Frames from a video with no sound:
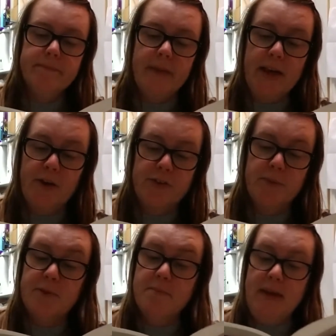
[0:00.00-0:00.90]
he cut
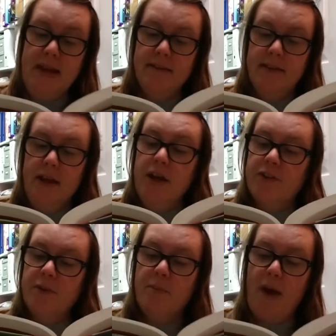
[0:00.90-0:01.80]
up some meat,
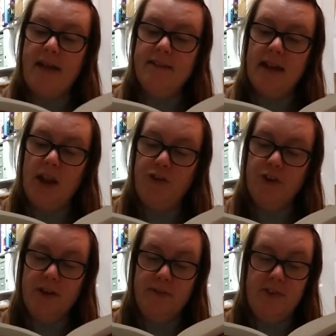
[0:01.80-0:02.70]
some bread and a
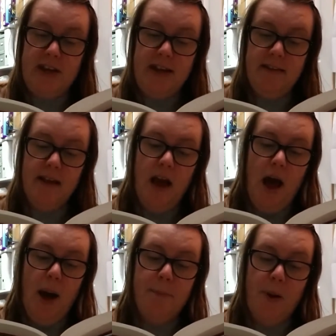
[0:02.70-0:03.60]
chunk of cheese,
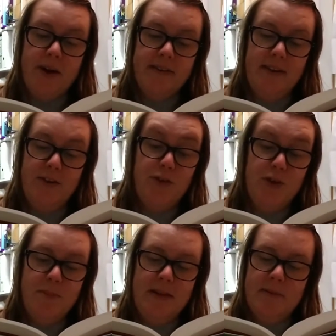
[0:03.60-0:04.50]
and pocketed
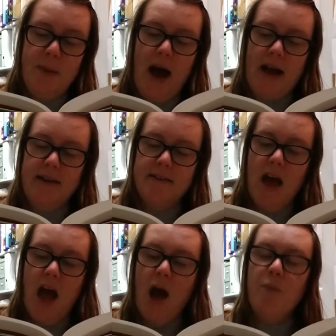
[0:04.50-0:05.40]
2 mince pies,
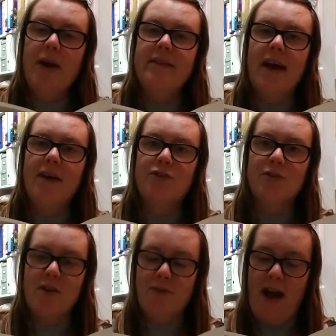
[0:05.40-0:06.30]
and went out to
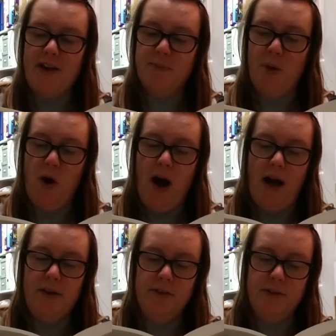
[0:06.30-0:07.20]
refresh poor
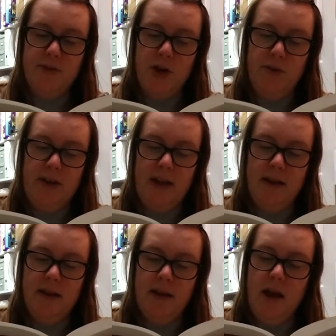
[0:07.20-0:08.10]
Arnold of Tody.
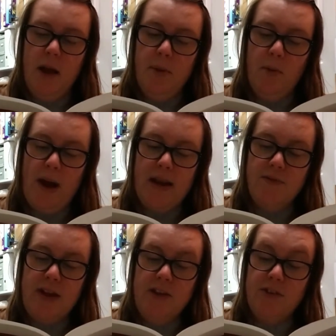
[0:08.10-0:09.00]
But when he
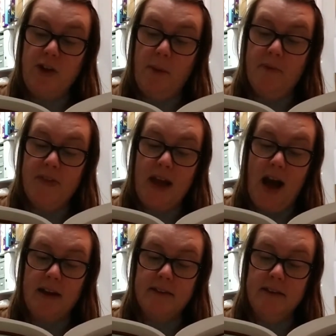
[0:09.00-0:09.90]
reached the top of the
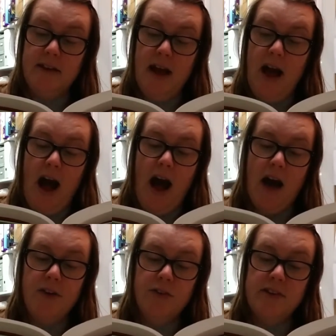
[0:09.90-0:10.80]
garden,
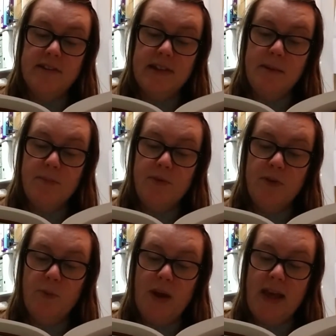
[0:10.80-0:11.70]
Arnold had slipped through
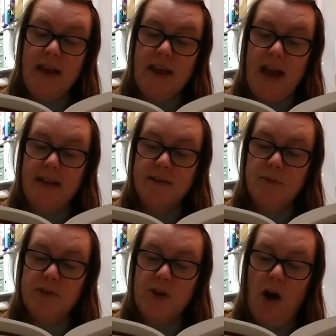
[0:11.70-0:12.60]
the wicket gate and
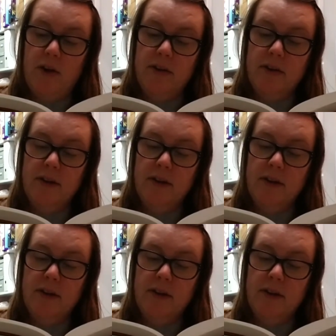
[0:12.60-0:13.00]
was gone,